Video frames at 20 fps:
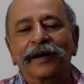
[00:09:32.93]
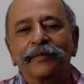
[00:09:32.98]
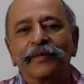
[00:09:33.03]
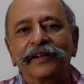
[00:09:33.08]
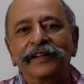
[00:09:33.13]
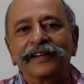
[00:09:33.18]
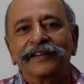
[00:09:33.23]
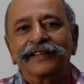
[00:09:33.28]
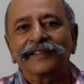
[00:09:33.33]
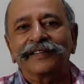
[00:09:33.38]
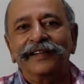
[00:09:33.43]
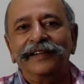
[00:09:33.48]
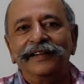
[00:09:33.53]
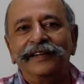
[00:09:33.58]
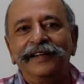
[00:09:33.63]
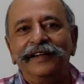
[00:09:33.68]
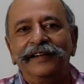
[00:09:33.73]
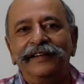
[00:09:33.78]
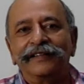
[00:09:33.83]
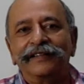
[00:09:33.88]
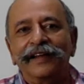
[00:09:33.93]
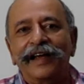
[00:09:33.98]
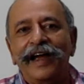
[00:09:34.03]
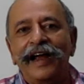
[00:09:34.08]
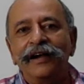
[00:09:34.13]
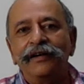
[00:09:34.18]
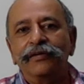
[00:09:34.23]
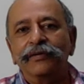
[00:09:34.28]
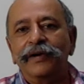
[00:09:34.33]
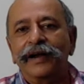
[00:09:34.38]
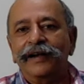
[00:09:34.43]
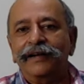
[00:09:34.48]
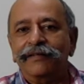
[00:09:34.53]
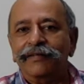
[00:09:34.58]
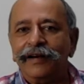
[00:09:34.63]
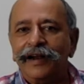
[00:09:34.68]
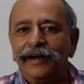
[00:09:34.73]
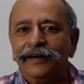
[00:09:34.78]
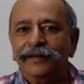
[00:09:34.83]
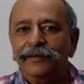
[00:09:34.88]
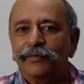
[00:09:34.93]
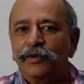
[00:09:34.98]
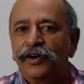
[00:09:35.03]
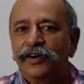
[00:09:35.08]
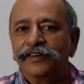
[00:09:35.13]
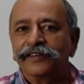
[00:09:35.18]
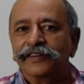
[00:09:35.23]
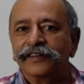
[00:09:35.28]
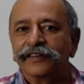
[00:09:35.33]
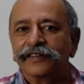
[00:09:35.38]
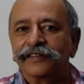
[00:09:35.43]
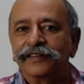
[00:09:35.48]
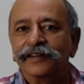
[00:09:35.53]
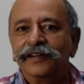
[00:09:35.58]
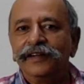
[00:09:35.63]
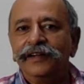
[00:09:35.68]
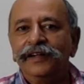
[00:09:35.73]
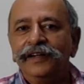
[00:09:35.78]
among the Sindhis and to attract the Muhajirs,